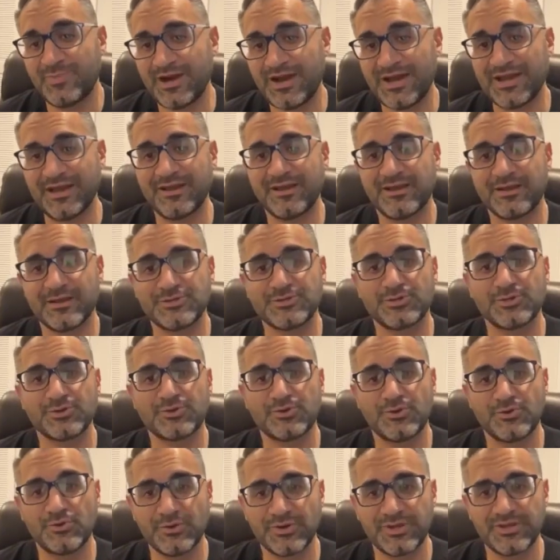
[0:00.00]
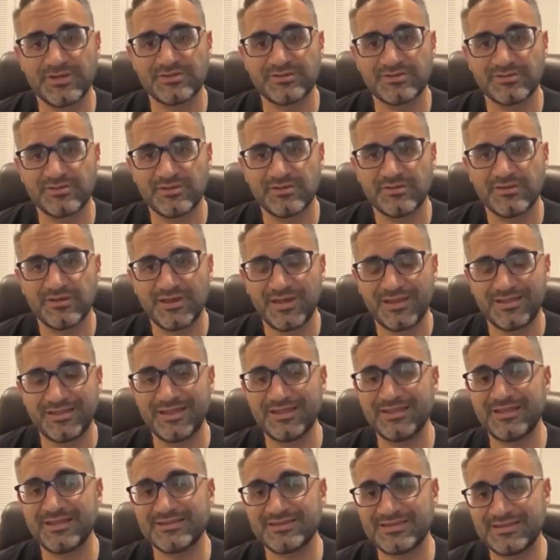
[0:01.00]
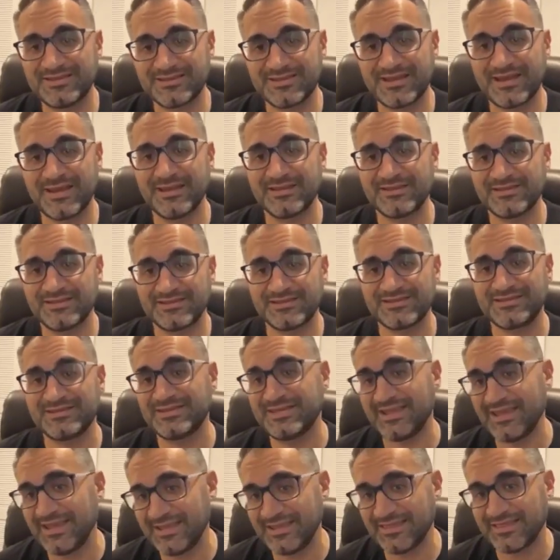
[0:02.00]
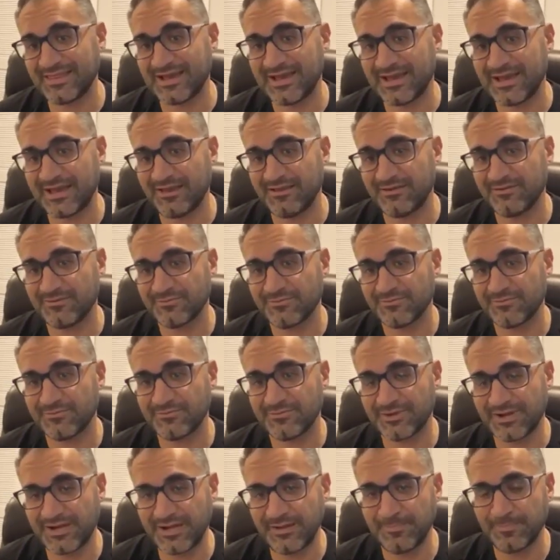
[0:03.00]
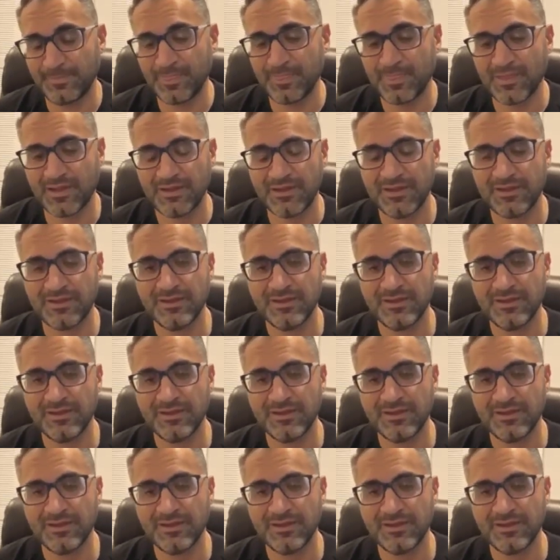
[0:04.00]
buy 100 coins and then they decided to stake that, right?